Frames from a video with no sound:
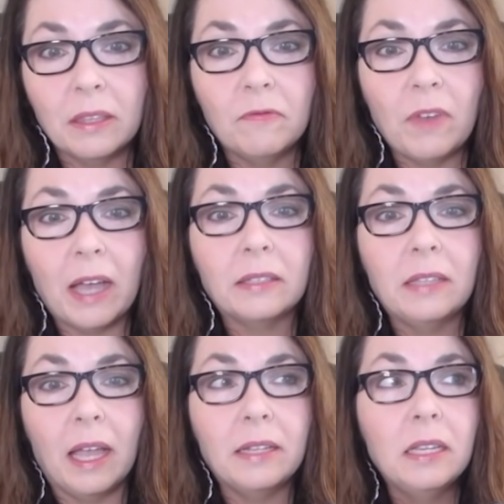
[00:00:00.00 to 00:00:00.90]
the fact
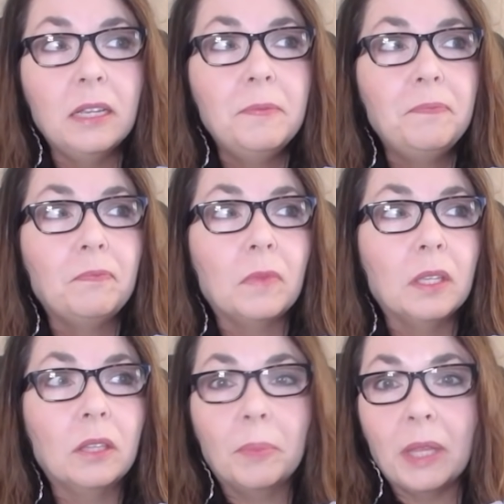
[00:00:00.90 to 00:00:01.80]
that
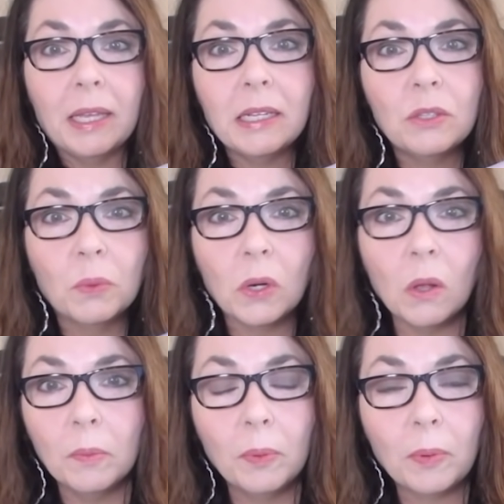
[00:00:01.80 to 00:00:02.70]
the planets were all,